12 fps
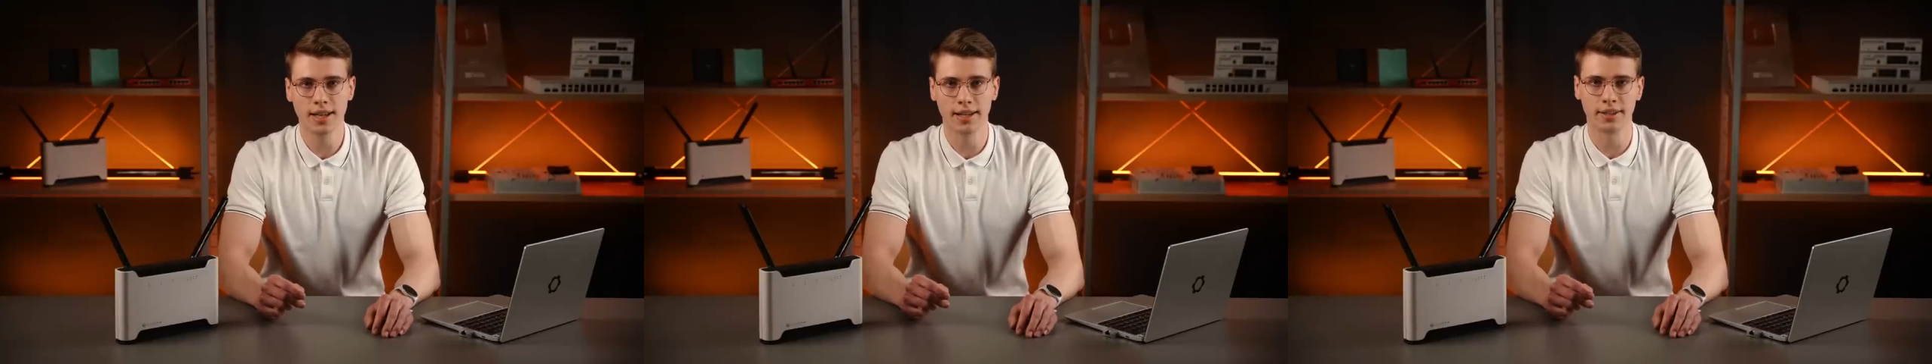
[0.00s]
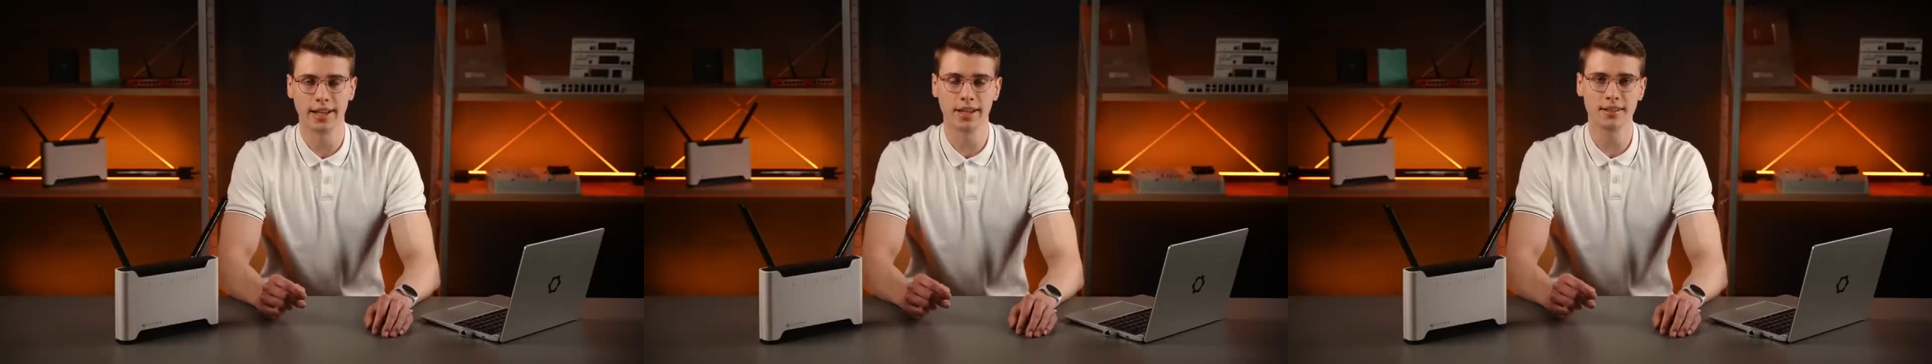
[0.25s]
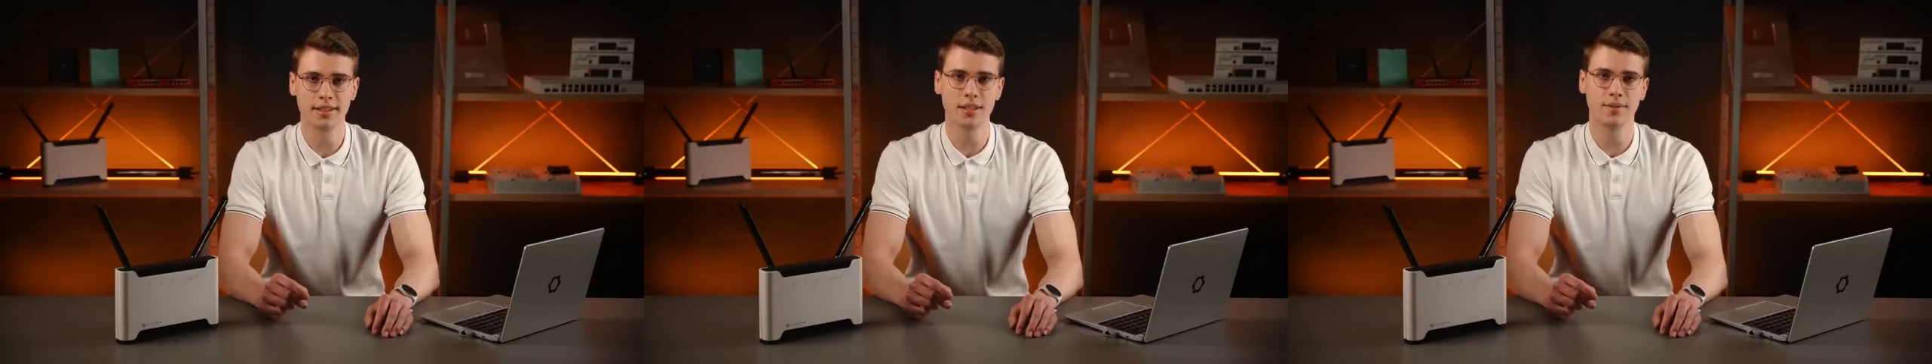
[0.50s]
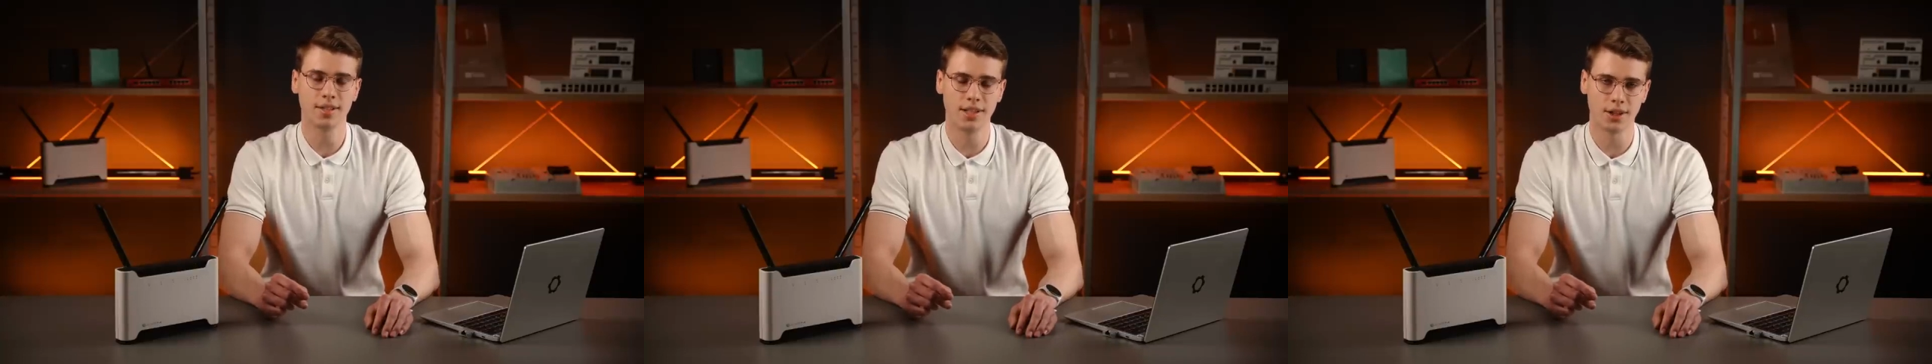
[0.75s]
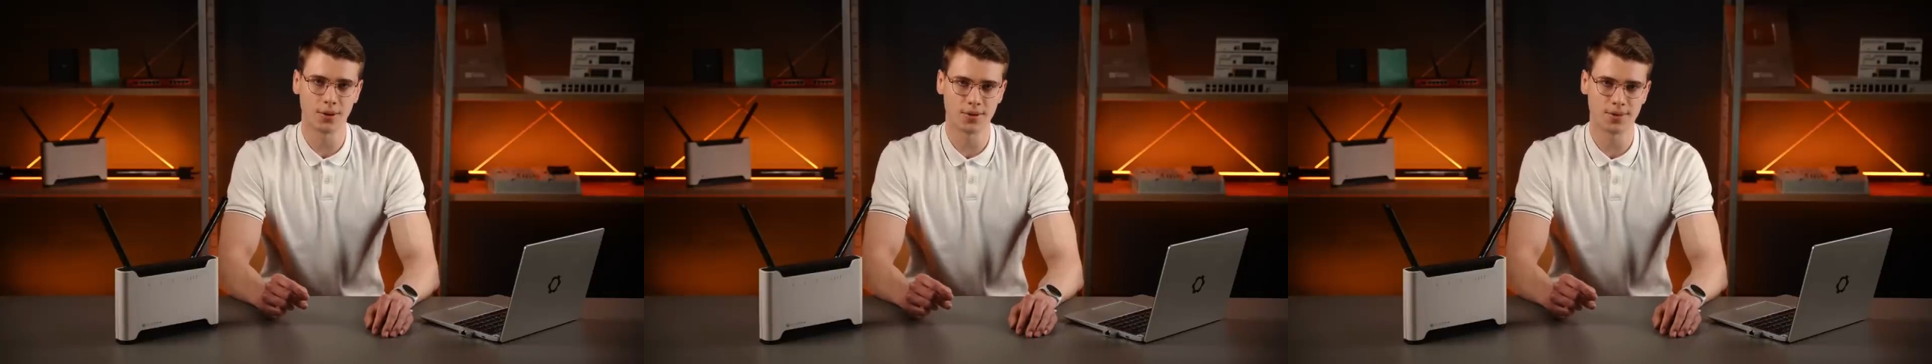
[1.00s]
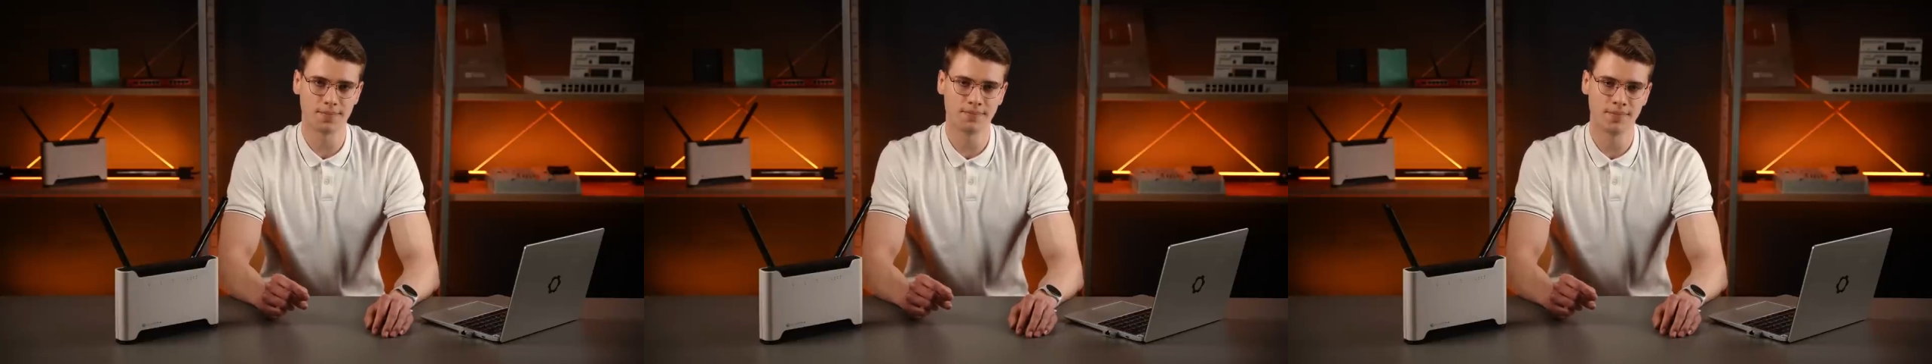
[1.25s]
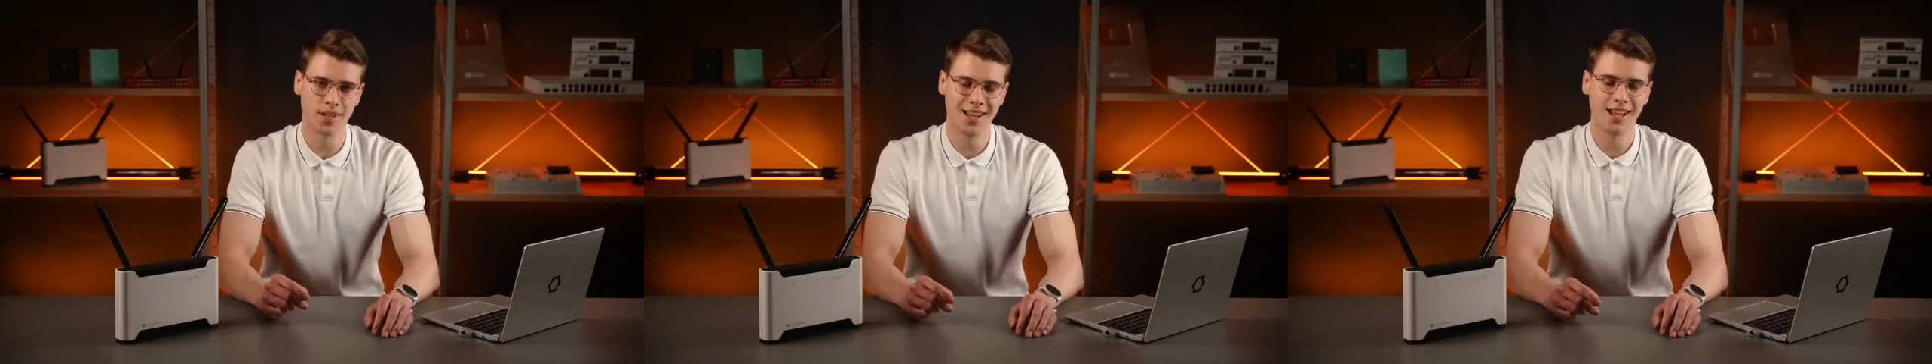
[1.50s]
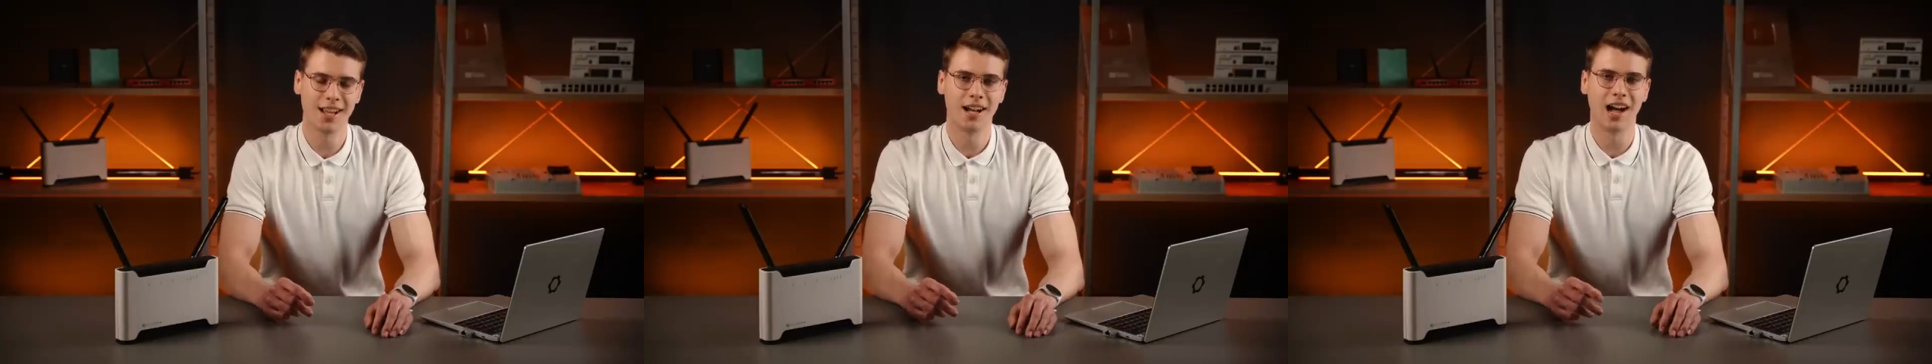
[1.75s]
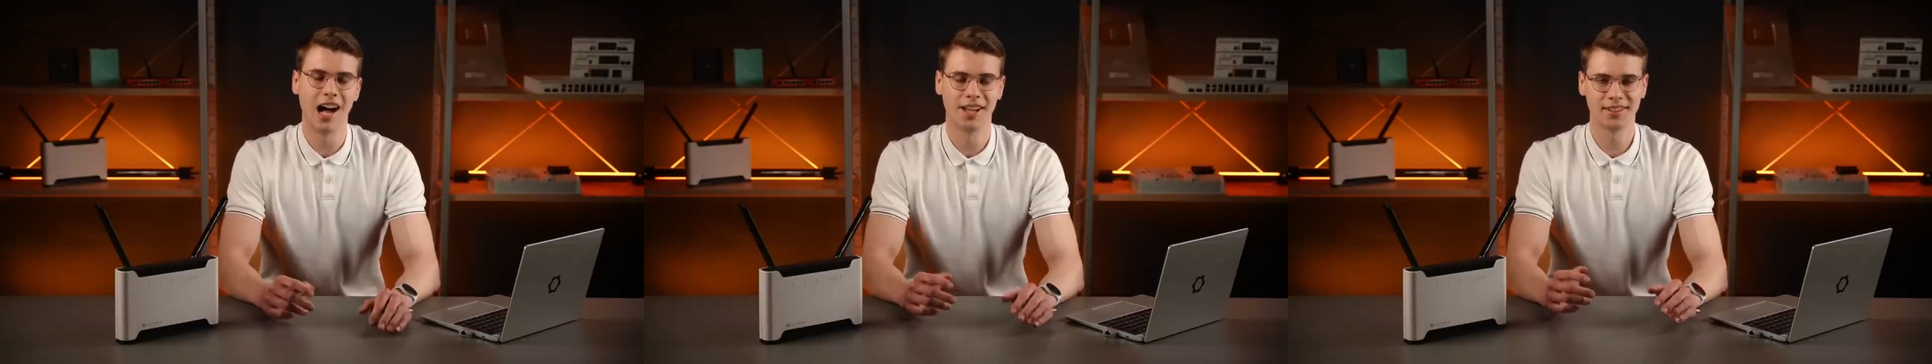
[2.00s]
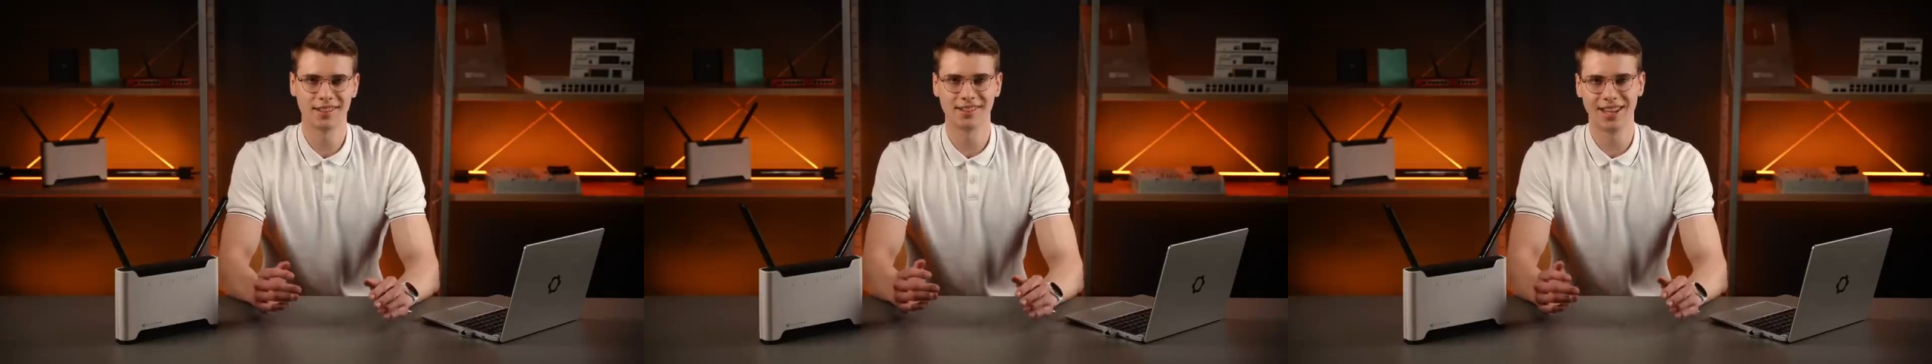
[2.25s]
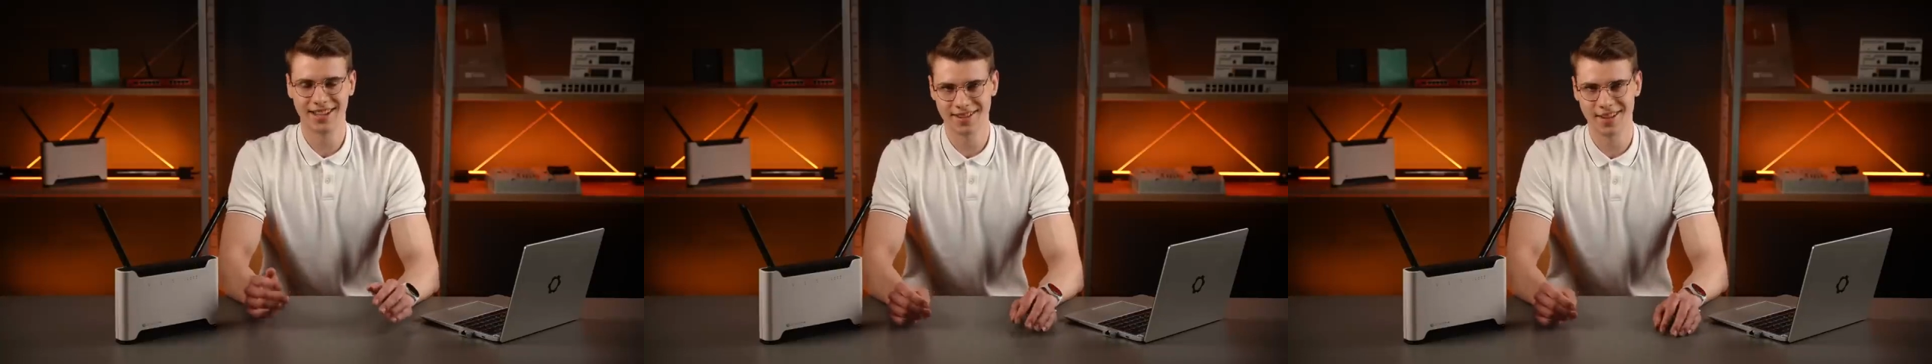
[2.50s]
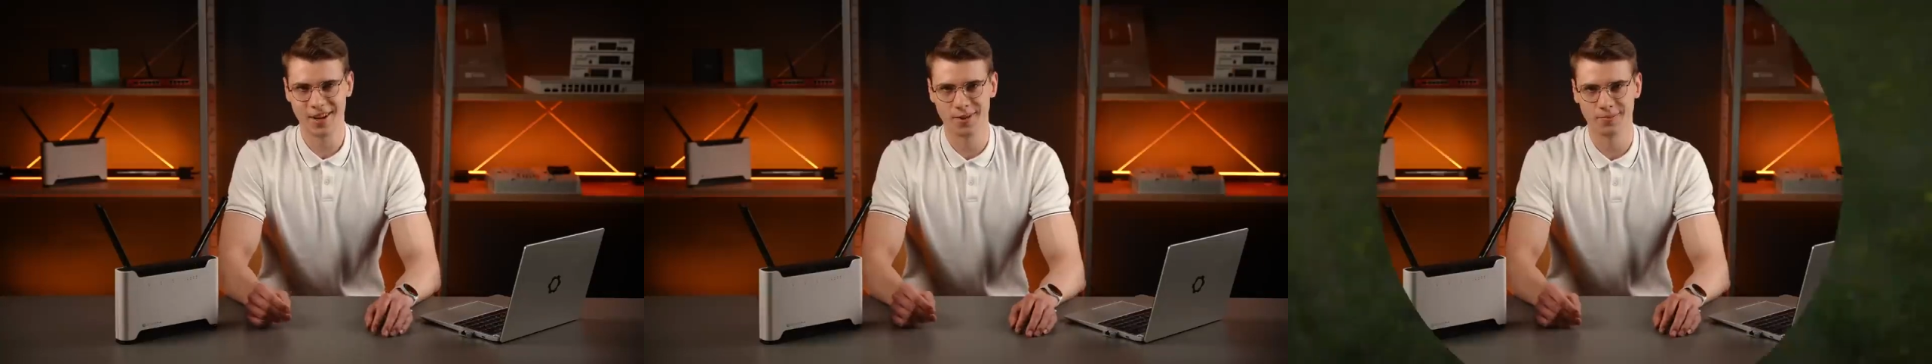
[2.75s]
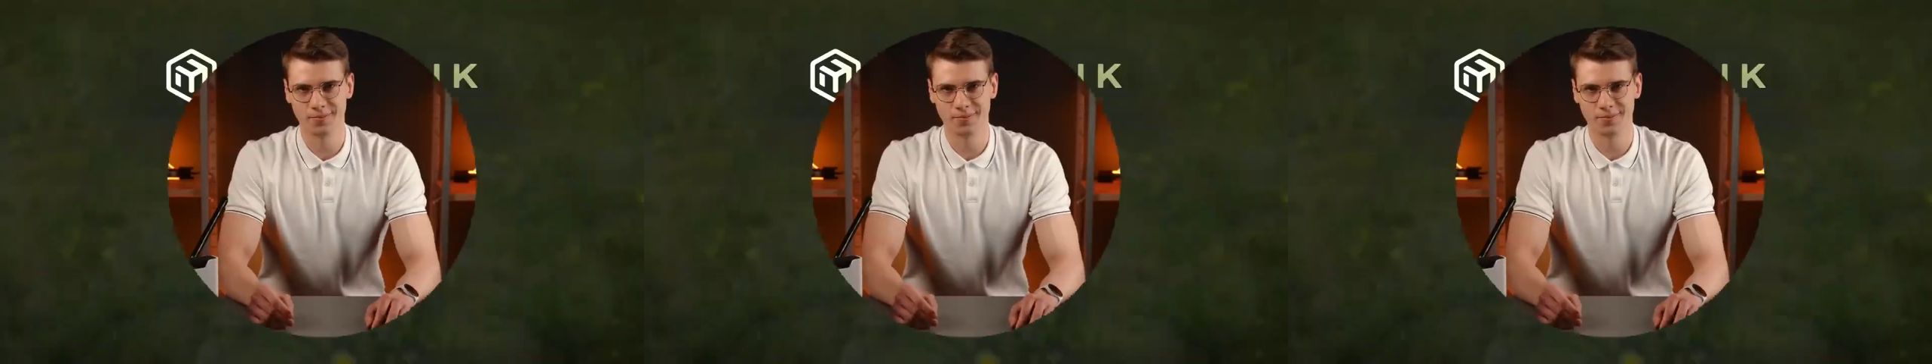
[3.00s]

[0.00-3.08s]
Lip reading: and LTE videos. Until next time.